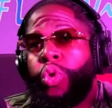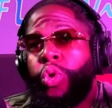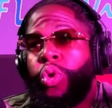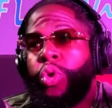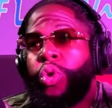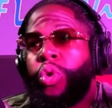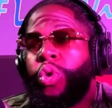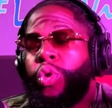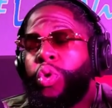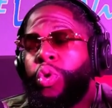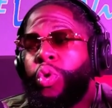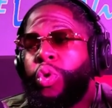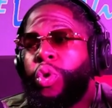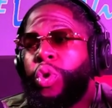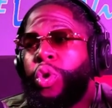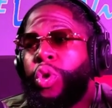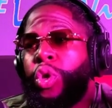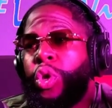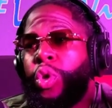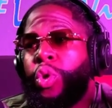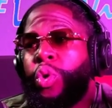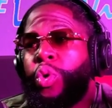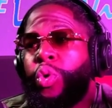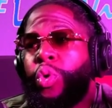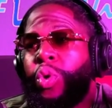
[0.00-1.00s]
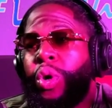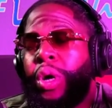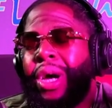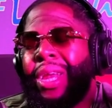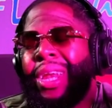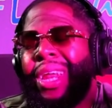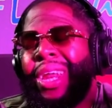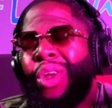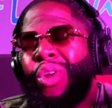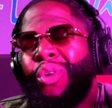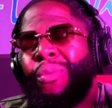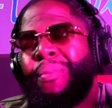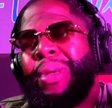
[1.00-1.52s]
The GOAT.
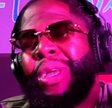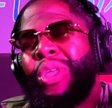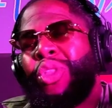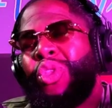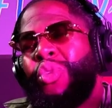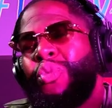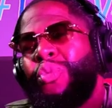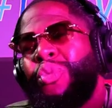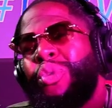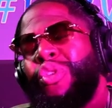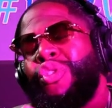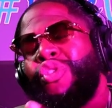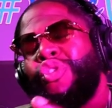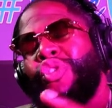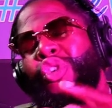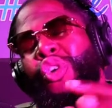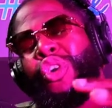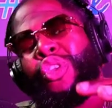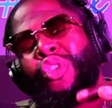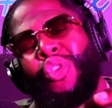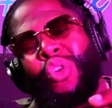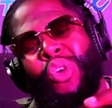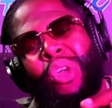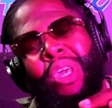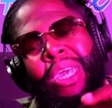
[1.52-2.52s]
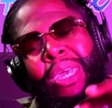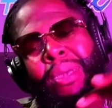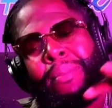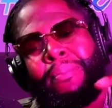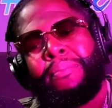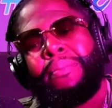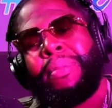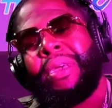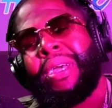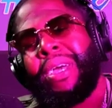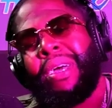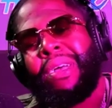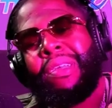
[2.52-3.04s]
You know, and I don't mean to
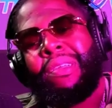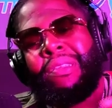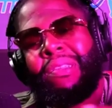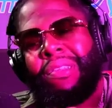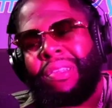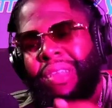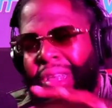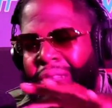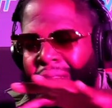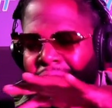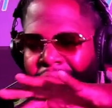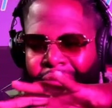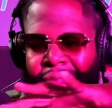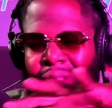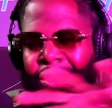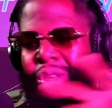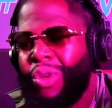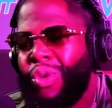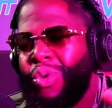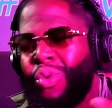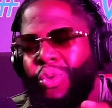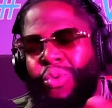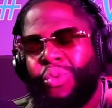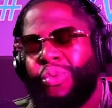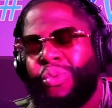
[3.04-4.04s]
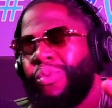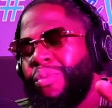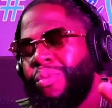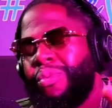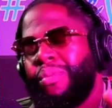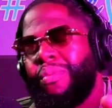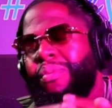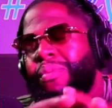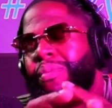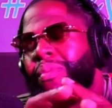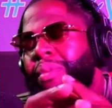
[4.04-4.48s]
resort to him because that's